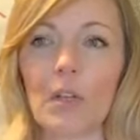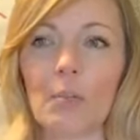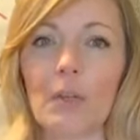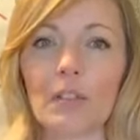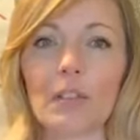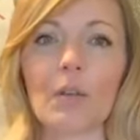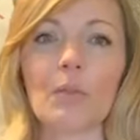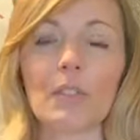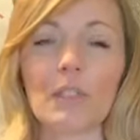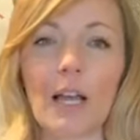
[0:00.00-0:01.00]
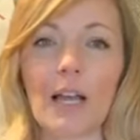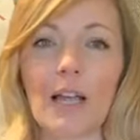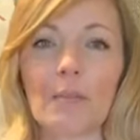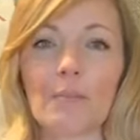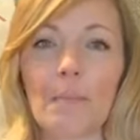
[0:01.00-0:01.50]
because there was a
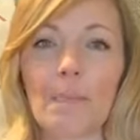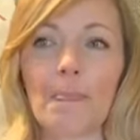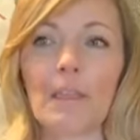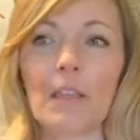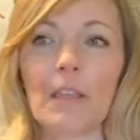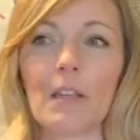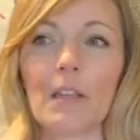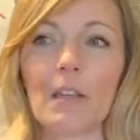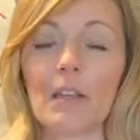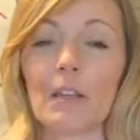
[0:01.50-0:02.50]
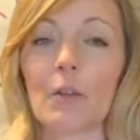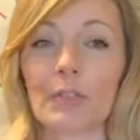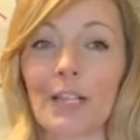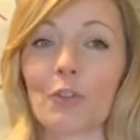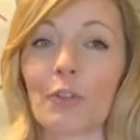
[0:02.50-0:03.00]
time, there
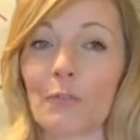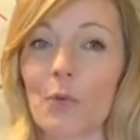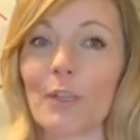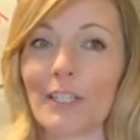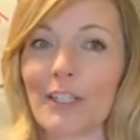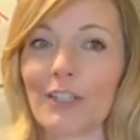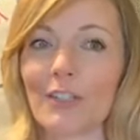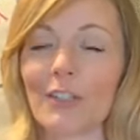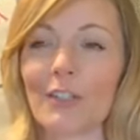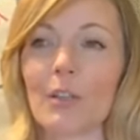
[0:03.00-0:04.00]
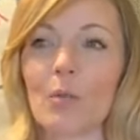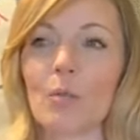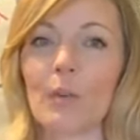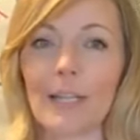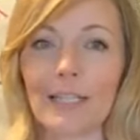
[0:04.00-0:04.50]
was actually 4 years when I